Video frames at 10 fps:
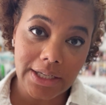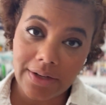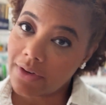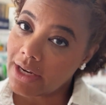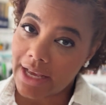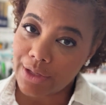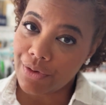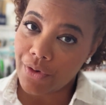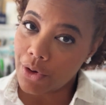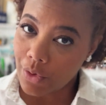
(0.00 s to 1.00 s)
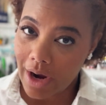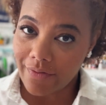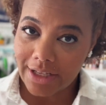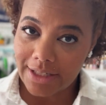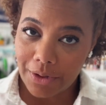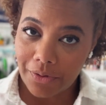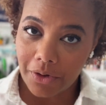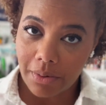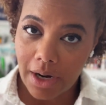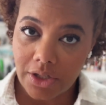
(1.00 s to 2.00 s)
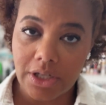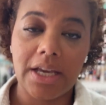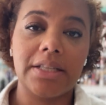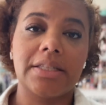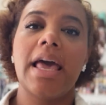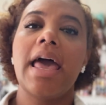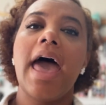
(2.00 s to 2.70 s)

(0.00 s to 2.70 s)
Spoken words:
confident as we photograph these beautiful projects.